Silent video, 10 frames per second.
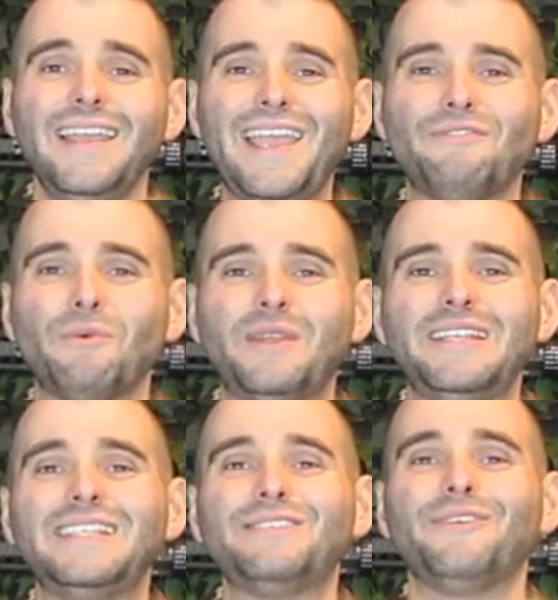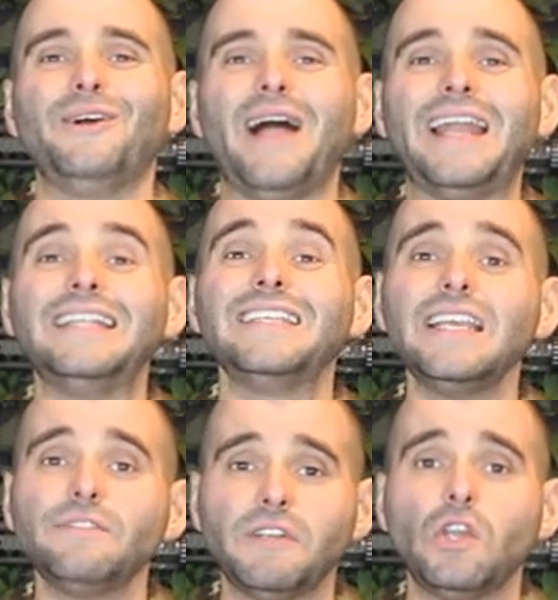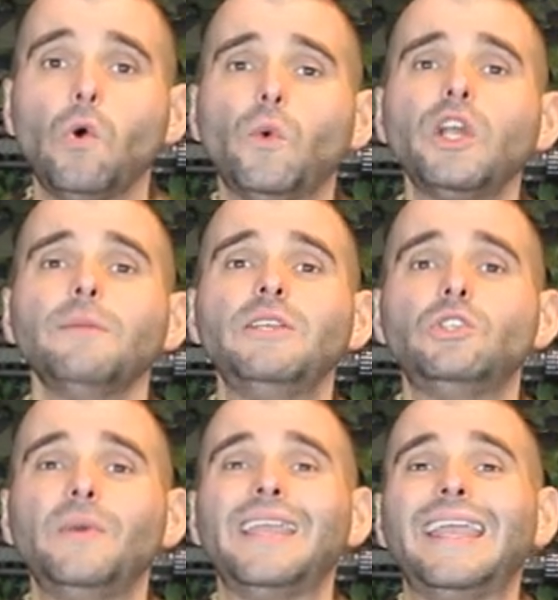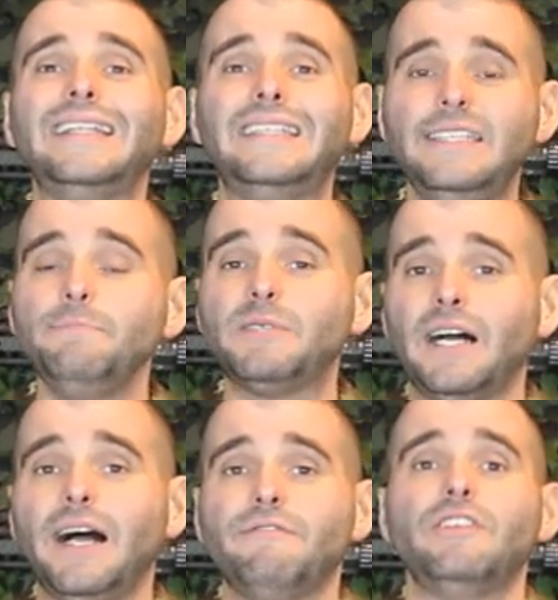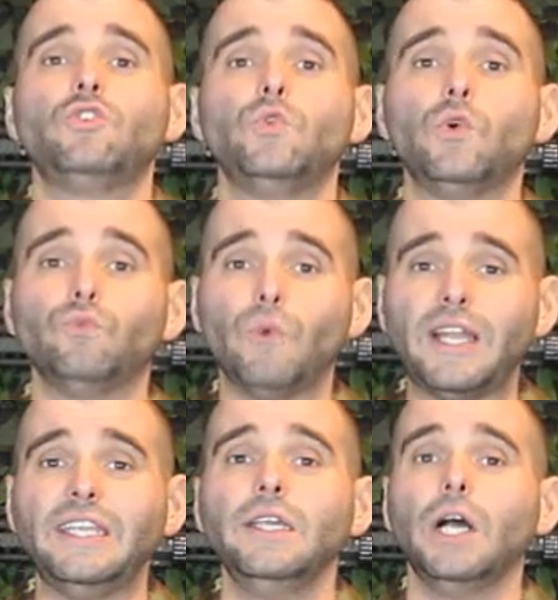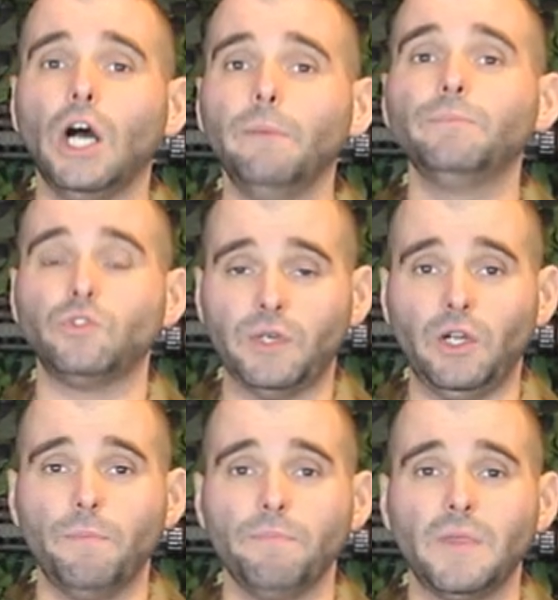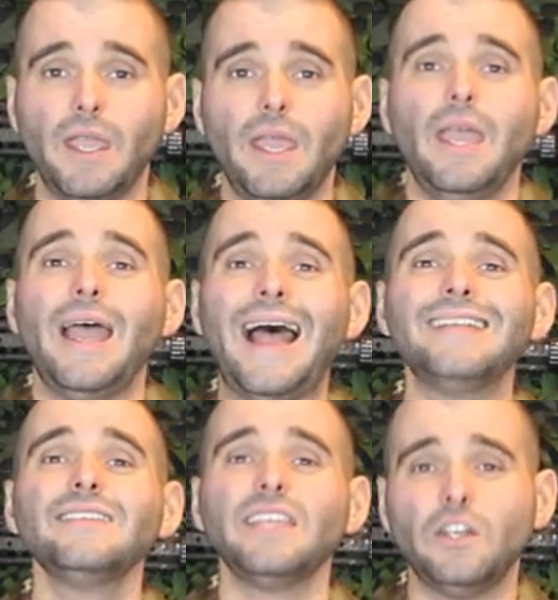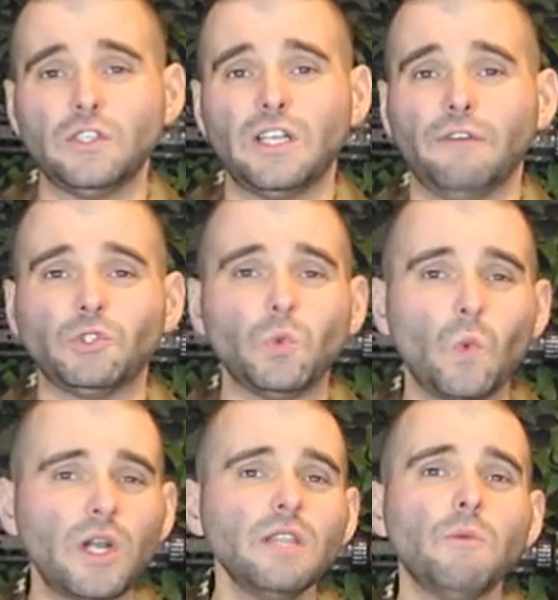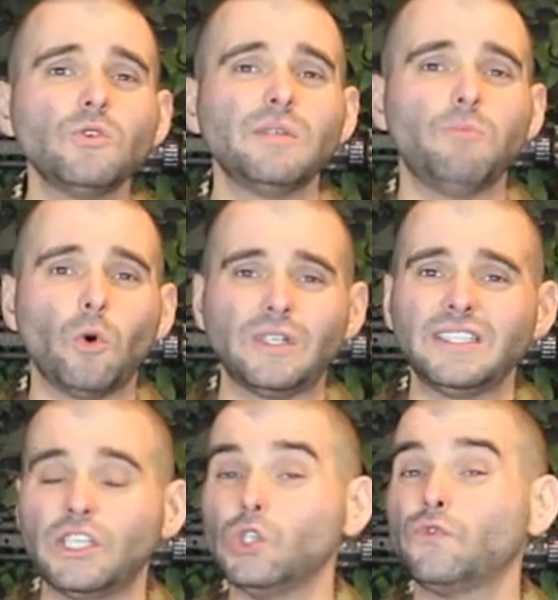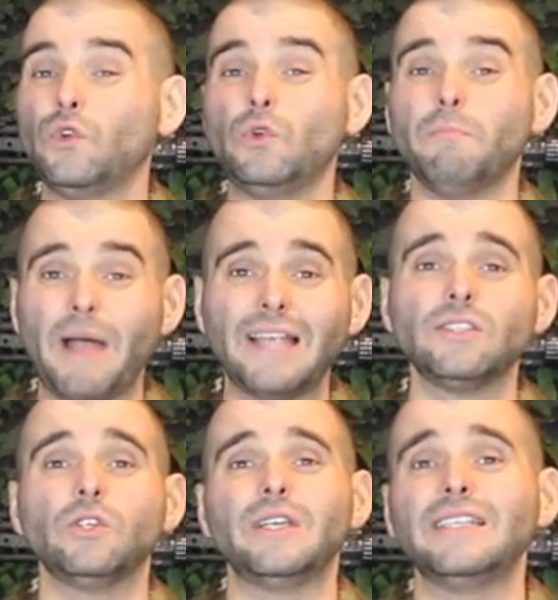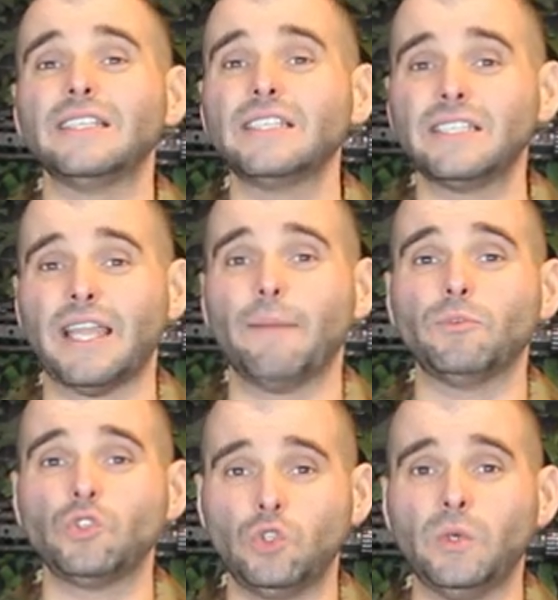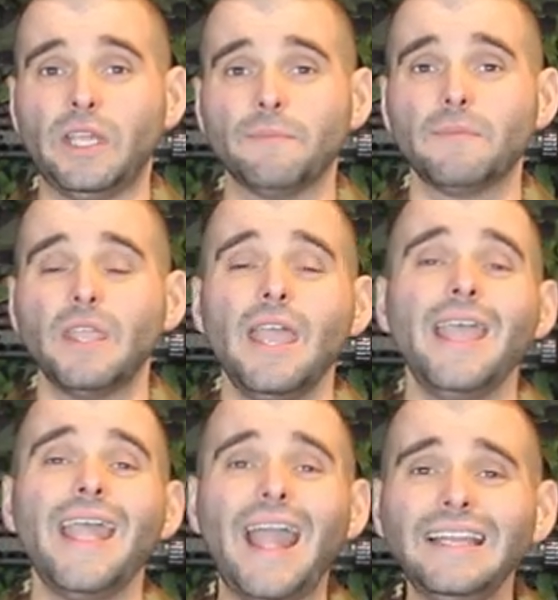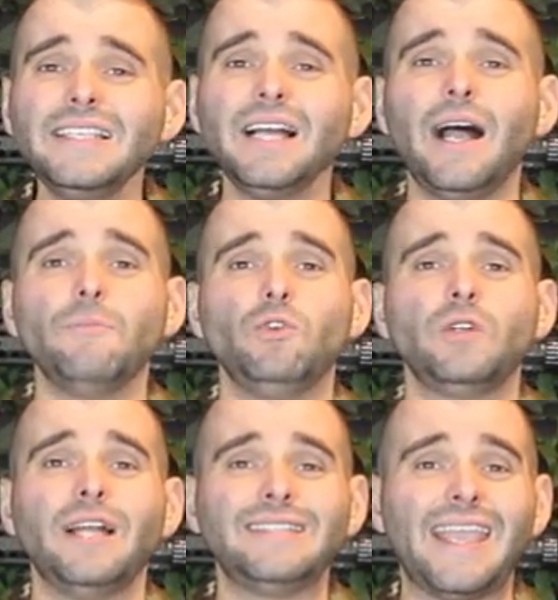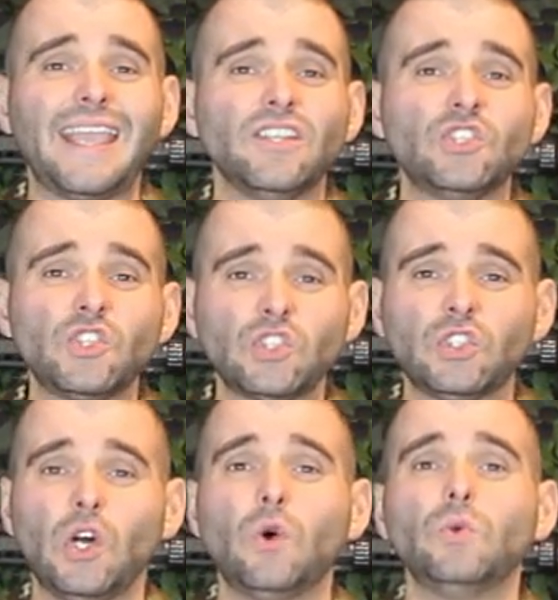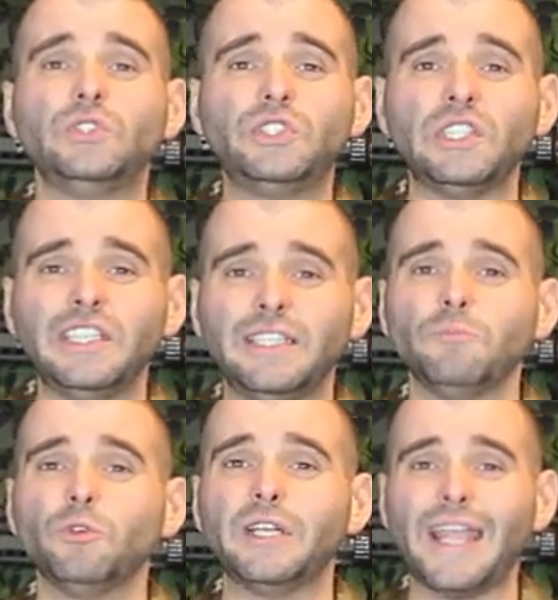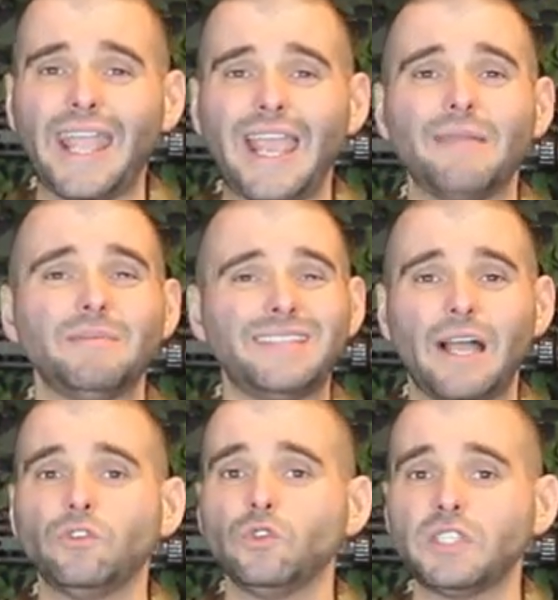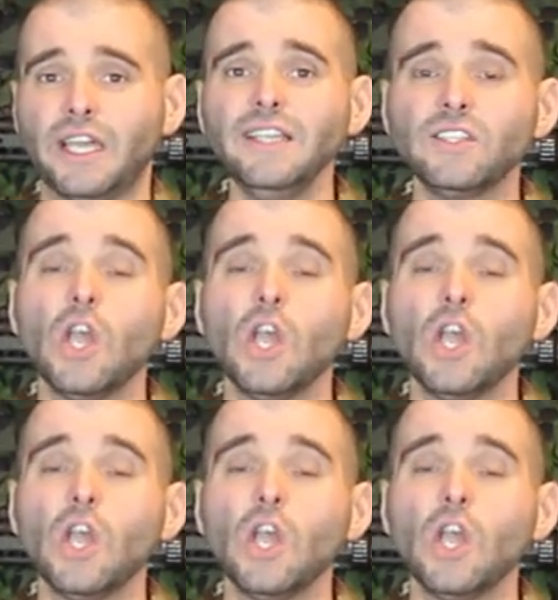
everyone, this is Phil, and in today's video, we're going to be doing a deep dive into the ready up drill. As an airsofter, one of the most important skills for you to master is snap shooting. Anytime you're not taking slow, deliberate aim down your sights,